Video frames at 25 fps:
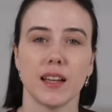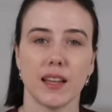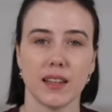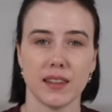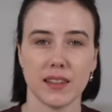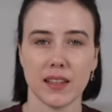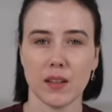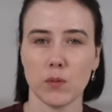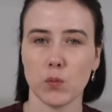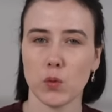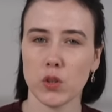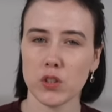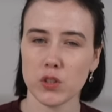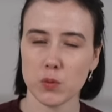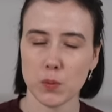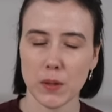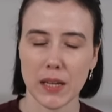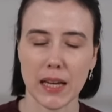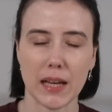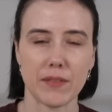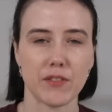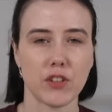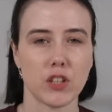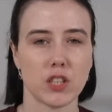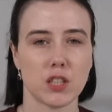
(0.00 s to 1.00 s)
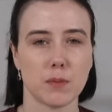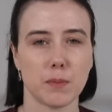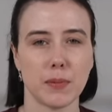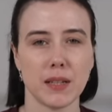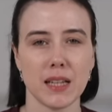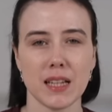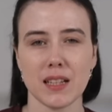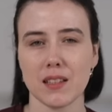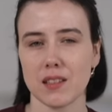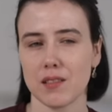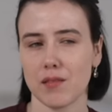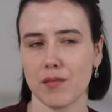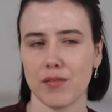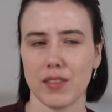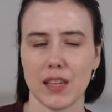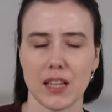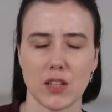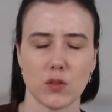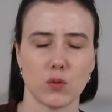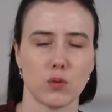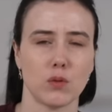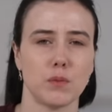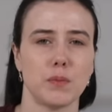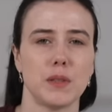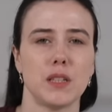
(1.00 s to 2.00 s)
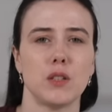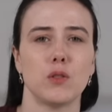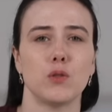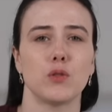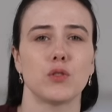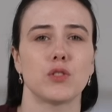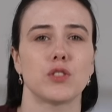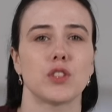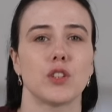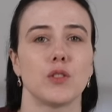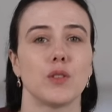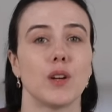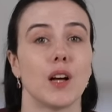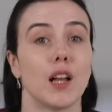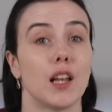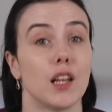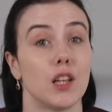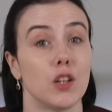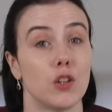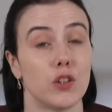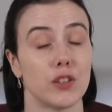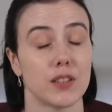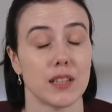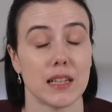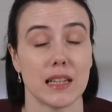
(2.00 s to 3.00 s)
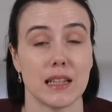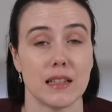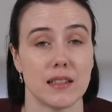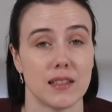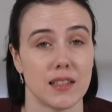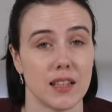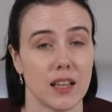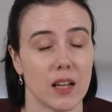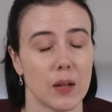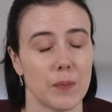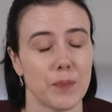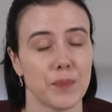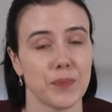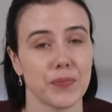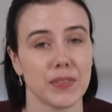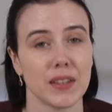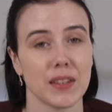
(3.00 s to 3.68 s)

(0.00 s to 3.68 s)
And then once we have our split, things will be also a lot easier.